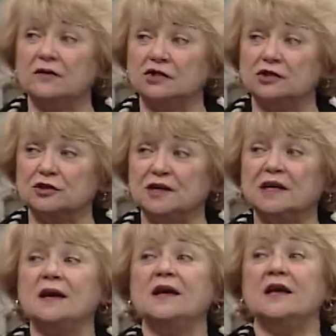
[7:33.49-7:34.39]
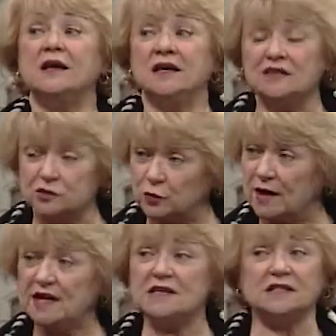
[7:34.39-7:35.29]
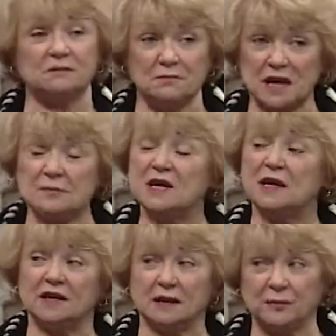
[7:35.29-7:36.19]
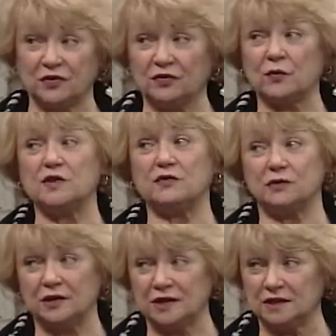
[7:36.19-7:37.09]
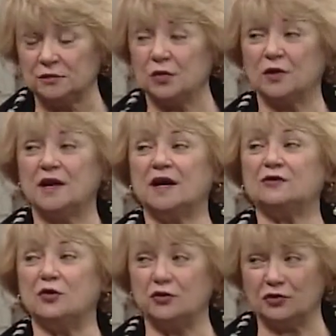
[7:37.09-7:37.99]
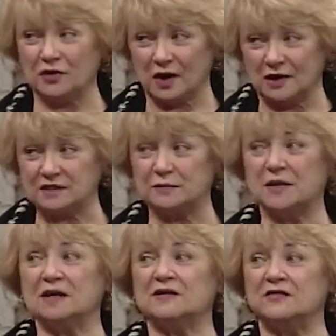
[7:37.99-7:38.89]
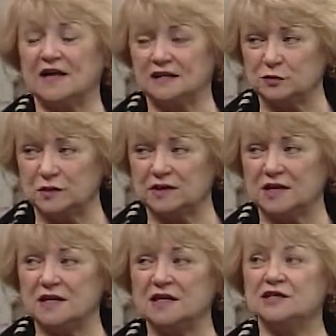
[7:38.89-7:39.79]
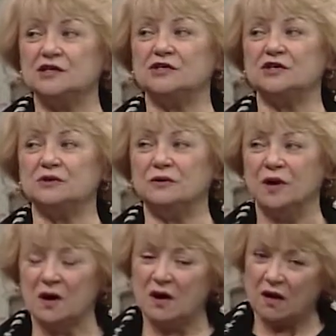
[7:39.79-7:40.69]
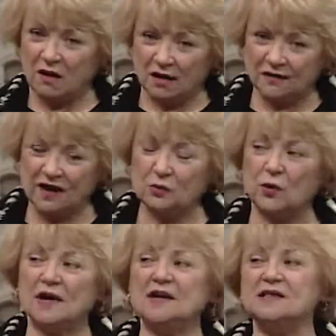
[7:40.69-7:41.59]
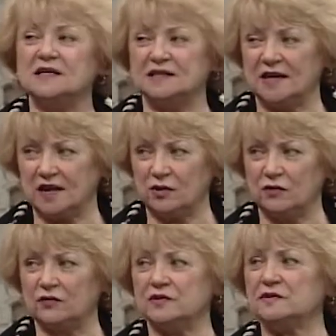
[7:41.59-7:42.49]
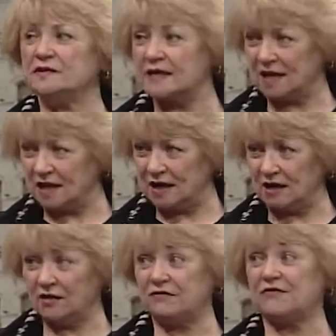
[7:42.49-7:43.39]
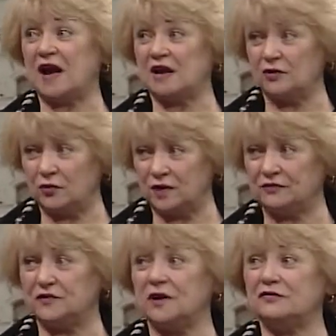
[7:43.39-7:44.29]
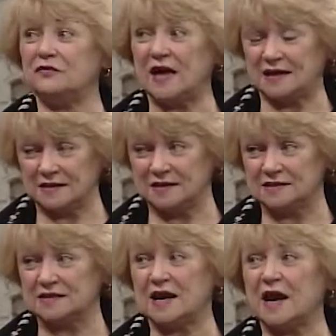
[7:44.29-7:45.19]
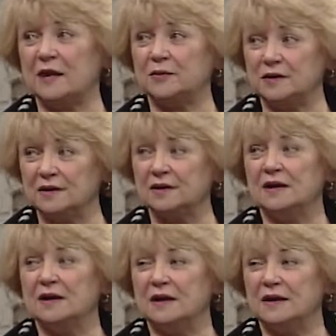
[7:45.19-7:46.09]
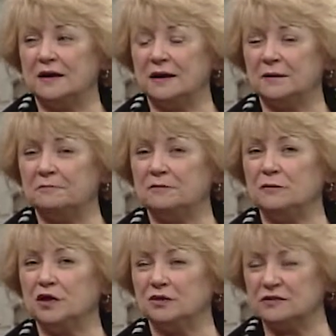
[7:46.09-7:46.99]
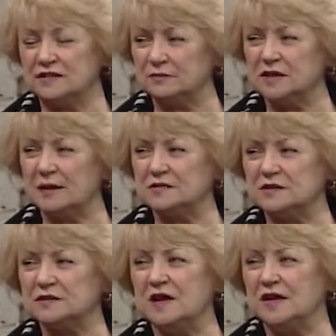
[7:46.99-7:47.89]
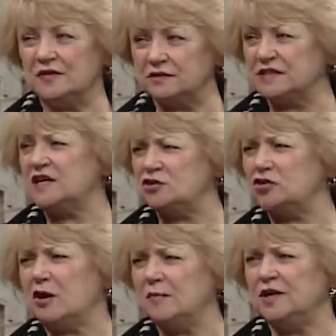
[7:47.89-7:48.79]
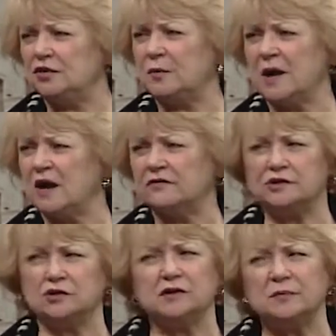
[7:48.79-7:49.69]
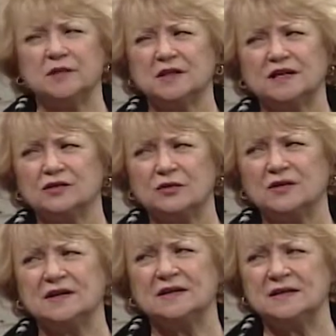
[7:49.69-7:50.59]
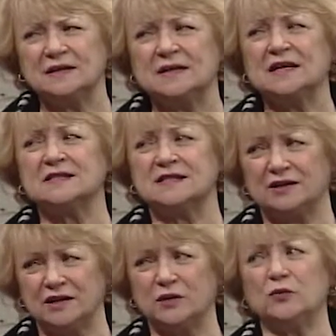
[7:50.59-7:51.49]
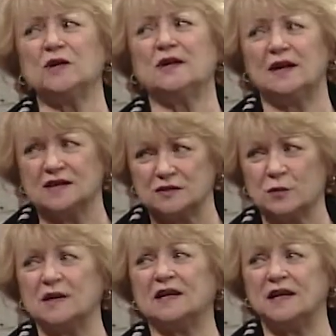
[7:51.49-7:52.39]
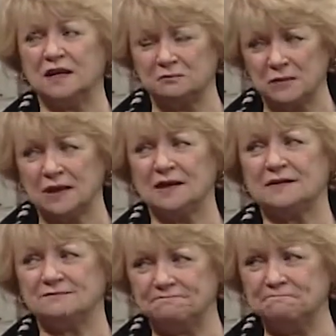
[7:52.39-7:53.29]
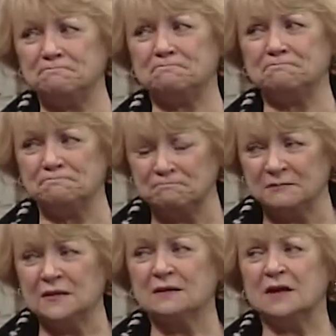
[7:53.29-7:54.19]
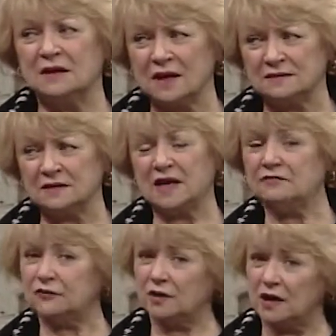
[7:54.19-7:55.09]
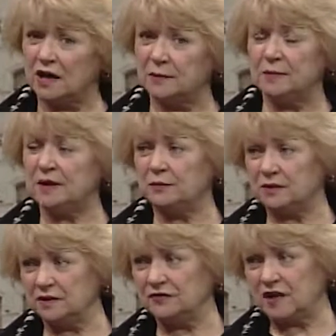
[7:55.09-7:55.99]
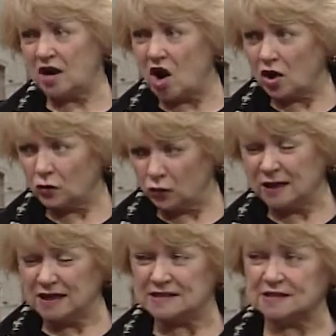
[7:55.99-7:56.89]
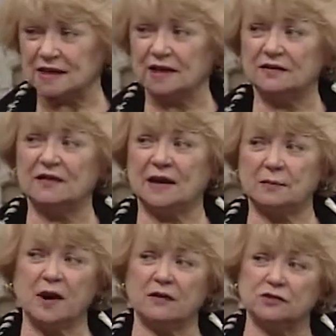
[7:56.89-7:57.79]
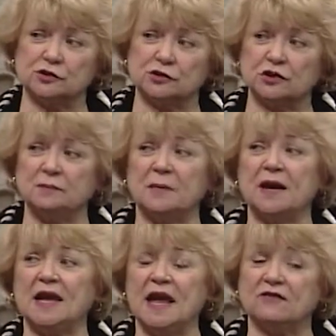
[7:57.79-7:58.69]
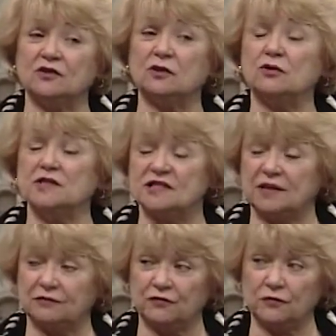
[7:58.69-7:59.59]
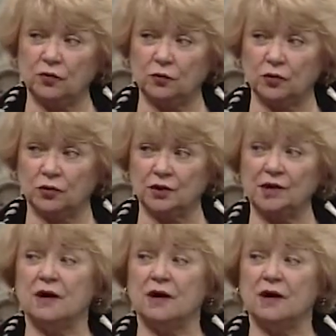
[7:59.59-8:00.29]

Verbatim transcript: of attorney is ready to maybe get up at three thirty in the morning and go to the hospital if that's what they need to do. Uh-huh. Are they ready to take over taking care of FIDO if, if that needs to happen? Uh-huh. Um, you know, sometimes they'll say, sure, I'll be your power of attorney, but they don't realize necessarily what realize it what it can yeah. mean. Mm-hmm. Yeah. Wow. And, and for a lot of people, if they are really sick, that power of attorney may have to go a step forward,